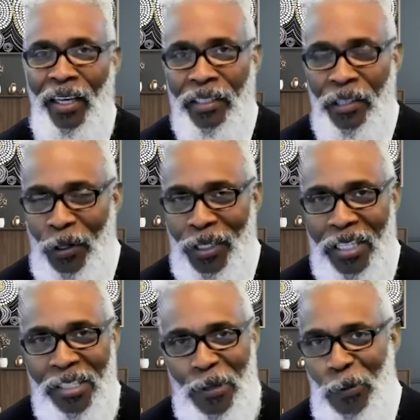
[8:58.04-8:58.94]
Carolyn,
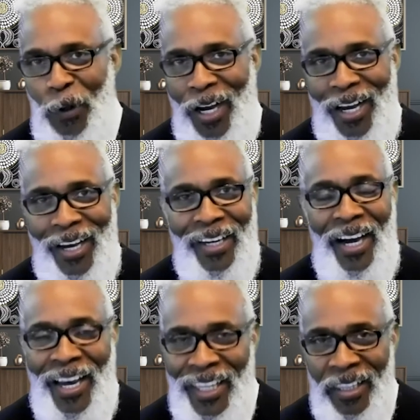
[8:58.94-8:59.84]
this is why
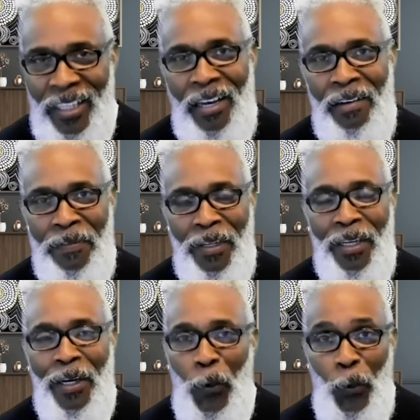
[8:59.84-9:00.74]
I love
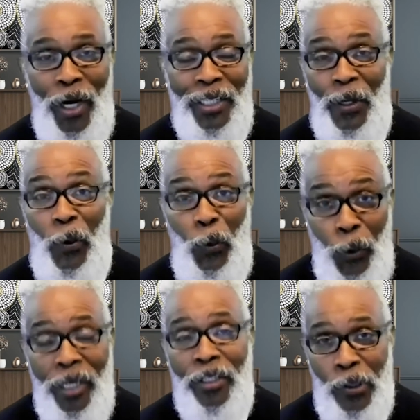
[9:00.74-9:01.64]
what
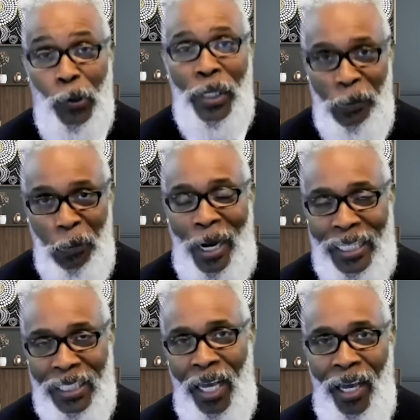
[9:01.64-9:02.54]
we are doing
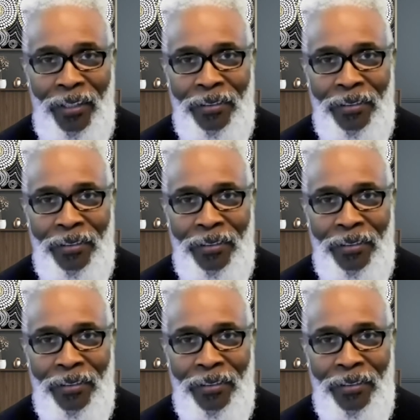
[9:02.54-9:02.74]
right now,